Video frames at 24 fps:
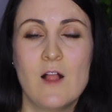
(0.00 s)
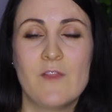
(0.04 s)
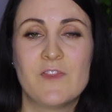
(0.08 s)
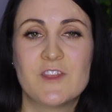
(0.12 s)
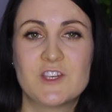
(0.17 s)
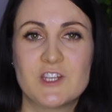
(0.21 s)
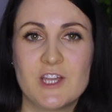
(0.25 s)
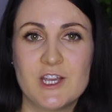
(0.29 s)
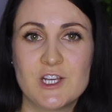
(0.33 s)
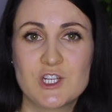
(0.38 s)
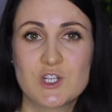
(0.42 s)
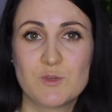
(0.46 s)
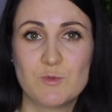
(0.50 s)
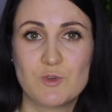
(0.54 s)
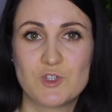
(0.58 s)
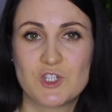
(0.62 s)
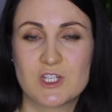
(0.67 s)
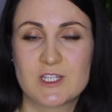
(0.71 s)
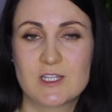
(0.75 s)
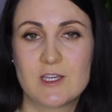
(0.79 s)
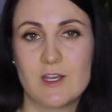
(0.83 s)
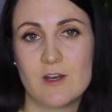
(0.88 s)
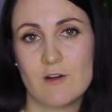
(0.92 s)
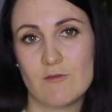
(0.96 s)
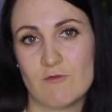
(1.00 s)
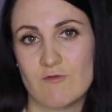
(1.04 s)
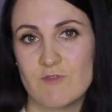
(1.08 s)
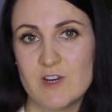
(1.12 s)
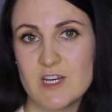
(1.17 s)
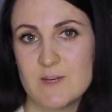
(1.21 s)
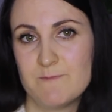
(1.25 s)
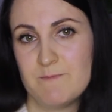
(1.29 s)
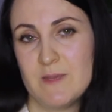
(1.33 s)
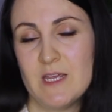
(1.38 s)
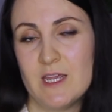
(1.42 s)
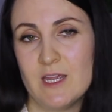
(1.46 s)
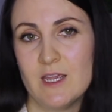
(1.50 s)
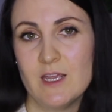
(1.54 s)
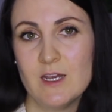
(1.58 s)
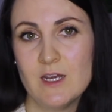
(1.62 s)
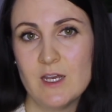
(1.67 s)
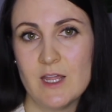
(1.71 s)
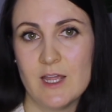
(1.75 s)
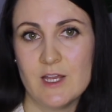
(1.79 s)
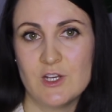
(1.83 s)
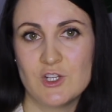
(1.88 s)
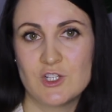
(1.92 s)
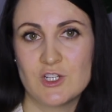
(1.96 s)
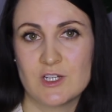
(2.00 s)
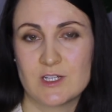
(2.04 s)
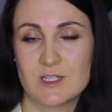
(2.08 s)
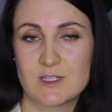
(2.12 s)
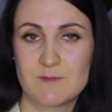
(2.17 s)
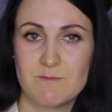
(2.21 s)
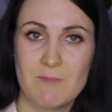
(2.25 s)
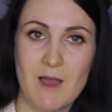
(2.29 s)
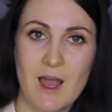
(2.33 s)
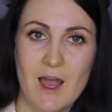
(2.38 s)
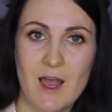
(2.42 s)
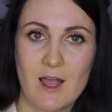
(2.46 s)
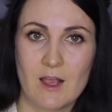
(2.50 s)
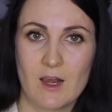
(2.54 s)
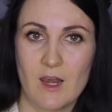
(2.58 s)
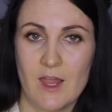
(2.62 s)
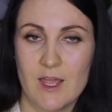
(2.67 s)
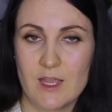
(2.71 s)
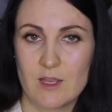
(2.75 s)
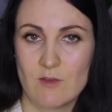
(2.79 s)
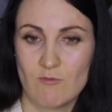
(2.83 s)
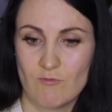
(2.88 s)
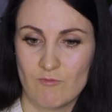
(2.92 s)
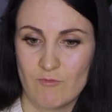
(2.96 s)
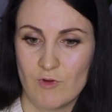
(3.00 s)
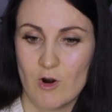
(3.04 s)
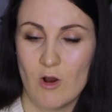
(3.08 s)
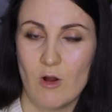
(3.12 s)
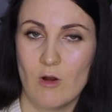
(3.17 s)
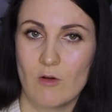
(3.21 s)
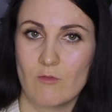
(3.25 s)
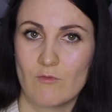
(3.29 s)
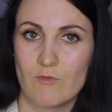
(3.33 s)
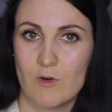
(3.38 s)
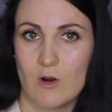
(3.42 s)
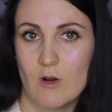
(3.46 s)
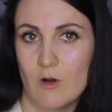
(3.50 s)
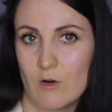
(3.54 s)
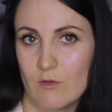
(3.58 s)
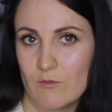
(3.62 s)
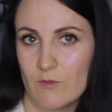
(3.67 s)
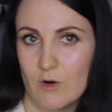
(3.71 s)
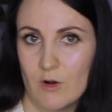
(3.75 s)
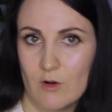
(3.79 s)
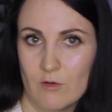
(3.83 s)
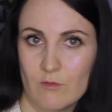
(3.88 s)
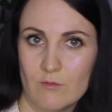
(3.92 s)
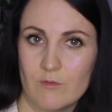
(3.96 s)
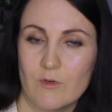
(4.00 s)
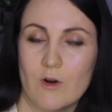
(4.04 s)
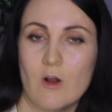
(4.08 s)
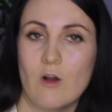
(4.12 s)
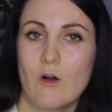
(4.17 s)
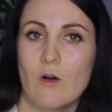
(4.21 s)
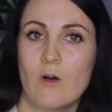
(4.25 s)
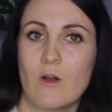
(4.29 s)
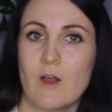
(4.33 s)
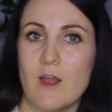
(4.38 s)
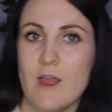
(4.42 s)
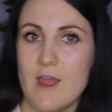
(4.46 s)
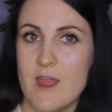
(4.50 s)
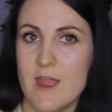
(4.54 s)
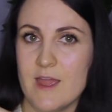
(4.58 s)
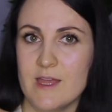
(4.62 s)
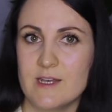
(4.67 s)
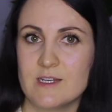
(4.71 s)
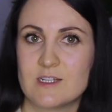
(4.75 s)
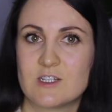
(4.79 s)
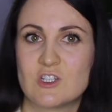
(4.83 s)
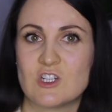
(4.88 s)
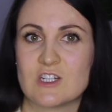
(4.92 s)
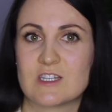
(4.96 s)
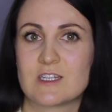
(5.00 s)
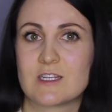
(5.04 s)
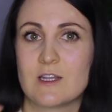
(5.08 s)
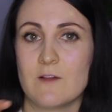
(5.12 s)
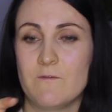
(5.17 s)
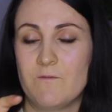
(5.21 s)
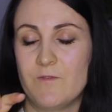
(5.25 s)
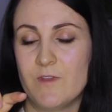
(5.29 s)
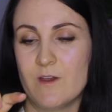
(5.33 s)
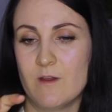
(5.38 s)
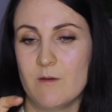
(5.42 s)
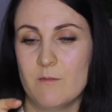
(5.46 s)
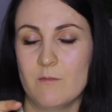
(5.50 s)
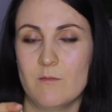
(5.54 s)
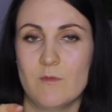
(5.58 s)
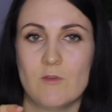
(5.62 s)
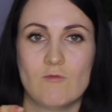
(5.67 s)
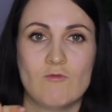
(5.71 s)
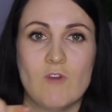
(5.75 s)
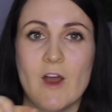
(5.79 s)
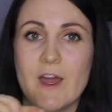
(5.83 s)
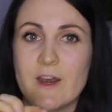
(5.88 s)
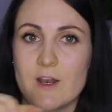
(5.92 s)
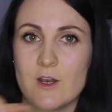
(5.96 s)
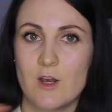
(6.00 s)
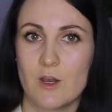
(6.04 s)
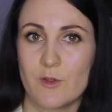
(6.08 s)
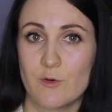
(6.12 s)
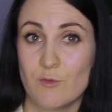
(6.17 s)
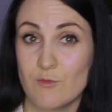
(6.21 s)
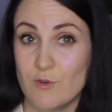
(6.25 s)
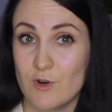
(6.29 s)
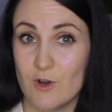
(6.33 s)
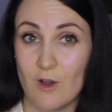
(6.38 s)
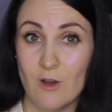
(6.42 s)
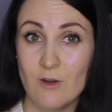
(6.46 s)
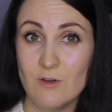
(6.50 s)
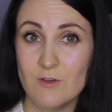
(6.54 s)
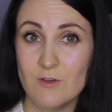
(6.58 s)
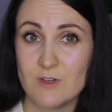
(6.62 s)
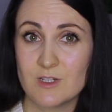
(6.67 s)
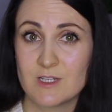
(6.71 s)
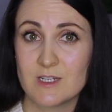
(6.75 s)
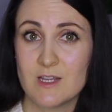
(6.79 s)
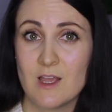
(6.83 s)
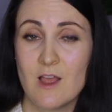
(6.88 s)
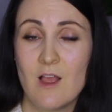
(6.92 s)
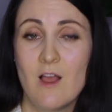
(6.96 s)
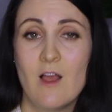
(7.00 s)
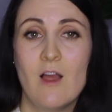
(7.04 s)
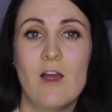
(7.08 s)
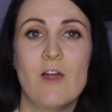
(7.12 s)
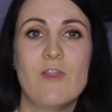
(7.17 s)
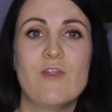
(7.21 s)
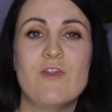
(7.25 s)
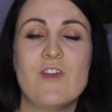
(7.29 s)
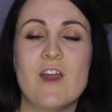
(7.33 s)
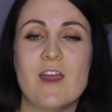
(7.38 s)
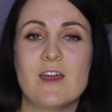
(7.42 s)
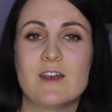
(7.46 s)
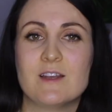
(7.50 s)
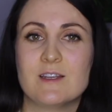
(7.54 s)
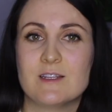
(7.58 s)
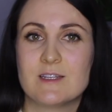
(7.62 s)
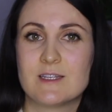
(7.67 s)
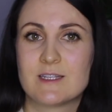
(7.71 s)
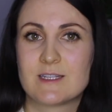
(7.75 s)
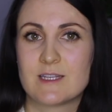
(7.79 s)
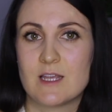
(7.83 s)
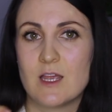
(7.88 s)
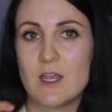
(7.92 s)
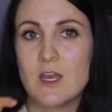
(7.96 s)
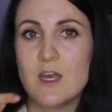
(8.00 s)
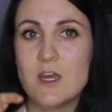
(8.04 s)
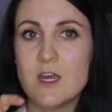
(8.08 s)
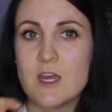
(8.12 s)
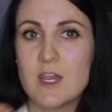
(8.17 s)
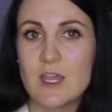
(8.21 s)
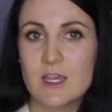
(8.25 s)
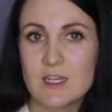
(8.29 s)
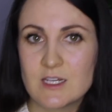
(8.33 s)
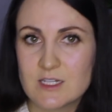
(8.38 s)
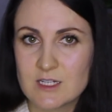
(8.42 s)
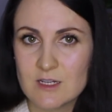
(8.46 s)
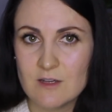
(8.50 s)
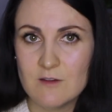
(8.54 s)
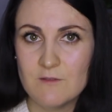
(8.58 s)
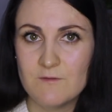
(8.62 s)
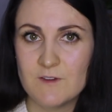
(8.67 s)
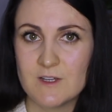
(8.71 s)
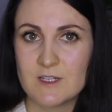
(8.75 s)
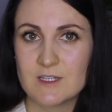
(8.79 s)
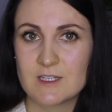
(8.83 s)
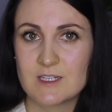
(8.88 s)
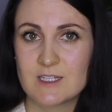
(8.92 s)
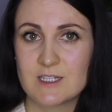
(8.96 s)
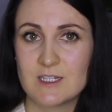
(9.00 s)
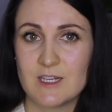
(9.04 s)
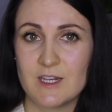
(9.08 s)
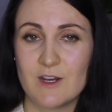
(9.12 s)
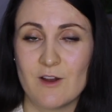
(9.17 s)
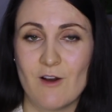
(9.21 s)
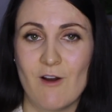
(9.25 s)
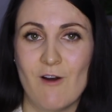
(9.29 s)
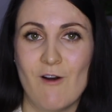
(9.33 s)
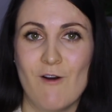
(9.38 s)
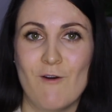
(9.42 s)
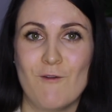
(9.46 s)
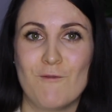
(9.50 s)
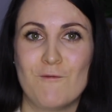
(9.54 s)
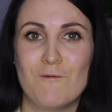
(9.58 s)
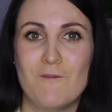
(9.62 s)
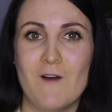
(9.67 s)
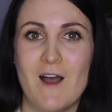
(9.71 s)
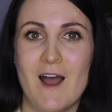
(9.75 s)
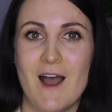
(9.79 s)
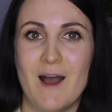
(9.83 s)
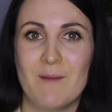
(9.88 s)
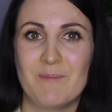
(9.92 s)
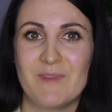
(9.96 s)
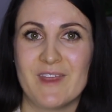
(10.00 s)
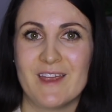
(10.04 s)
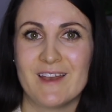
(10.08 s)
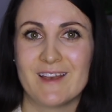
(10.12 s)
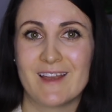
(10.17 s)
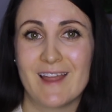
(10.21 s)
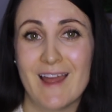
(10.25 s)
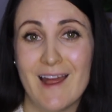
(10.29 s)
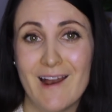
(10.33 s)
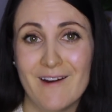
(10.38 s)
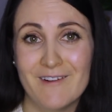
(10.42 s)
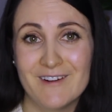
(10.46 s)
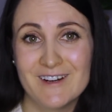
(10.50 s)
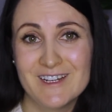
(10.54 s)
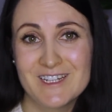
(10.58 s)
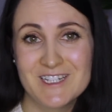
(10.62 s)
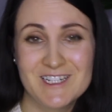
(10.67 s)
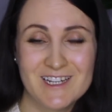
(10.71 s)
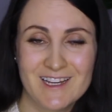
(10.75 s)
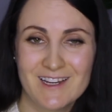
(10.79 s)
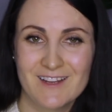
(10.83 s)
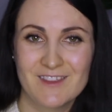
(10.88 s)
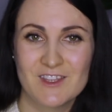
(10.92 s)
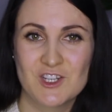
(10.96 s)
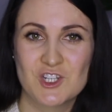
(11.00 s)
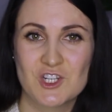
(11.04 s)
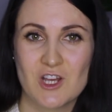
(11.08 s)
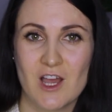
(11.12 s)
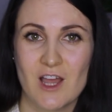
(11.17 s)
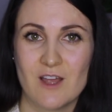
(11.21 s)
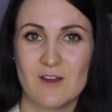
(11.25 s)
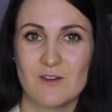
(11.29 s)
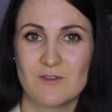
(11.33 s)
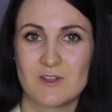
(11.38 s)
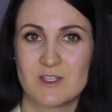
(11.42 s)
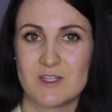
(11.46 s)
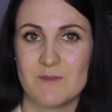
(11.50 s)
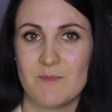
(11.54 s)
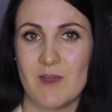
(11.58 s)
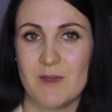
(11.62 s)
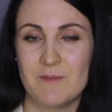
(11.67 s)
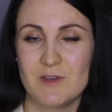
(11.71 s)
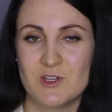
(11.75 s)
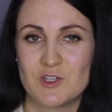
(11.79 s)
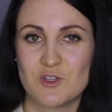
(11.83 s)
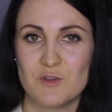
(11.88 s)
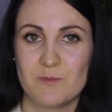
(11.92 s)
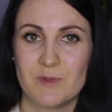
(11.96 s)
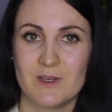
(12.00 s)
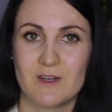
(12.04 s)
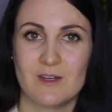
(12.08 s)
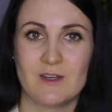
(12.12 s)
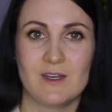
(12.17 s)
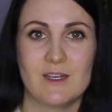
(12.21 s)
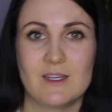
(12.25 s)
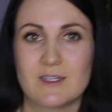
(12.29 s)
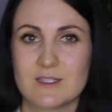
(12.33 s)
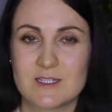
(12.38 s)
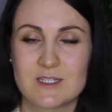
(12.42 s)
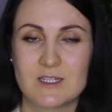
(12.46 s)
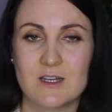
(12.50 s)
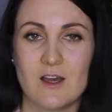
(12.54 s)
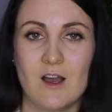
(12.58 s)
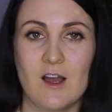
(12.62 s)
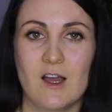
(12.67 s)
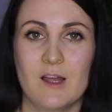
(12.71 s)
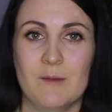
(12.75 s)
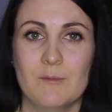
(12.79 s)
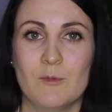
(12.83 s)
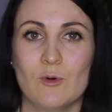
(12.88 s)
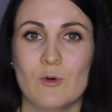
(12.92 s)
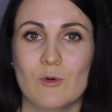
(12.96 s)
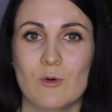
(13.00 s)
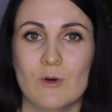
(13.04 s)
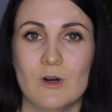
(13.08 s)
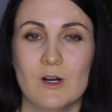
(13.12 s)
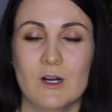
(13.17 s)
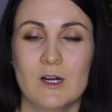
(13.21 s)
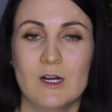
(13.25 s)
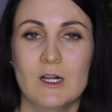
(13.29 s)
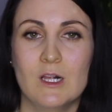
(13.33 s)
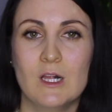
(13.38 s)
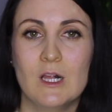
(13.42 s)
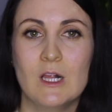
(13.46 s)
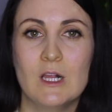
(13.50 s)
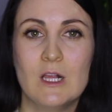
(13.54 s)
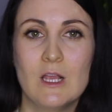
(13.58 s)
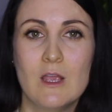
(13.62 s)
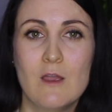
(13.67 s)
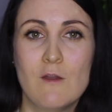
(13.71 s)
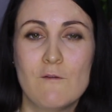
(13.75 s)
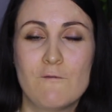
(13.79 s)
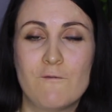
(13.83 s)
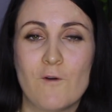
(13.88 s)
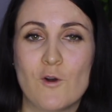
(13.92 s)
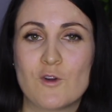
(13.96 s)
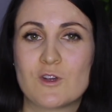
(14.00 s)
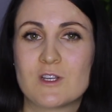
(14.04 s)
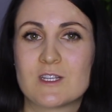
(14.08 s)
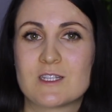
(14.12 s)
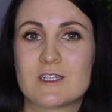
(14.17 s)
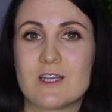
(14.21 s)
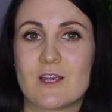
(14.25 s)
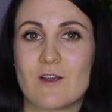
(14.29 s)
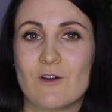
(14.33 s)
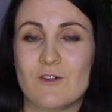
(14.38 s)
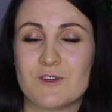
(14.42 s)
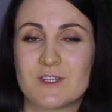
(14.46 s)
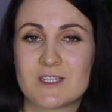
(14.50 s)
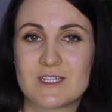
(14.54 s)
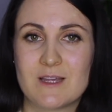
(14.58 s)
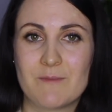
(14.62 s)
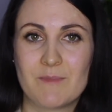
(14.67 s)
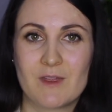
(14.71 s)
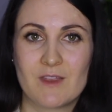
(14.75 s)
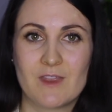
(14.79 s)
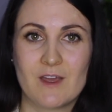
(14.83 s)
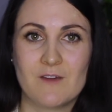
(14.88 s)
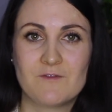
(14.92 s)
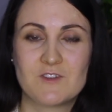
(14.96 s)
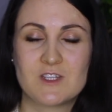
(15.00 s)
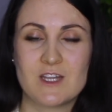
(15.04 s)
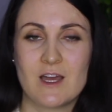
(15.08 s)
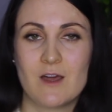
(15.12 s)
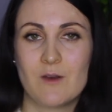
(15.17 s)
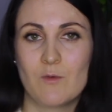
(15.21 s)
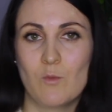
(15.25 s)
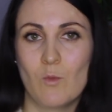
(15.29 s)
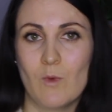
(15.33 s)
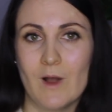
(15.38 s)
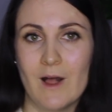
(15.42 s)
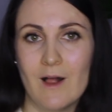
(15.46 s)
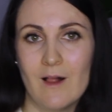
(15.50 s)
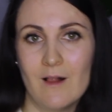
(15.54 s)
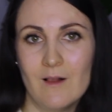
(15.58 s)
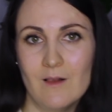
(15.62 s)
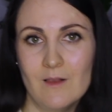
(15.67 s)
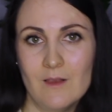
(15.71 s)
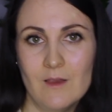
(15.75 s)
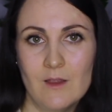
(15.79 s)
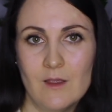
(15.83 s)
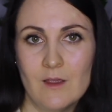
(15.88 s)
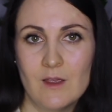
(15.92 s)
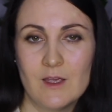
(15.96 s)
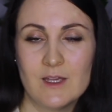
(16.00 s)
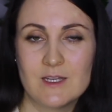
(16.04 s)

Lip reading: the teacher will just get a red pen and just mark like wrong, wrong, wrong, wrong, and just write a little note that is negative instead of encouraging the child to maybe do better next time or focusing on something they've done well.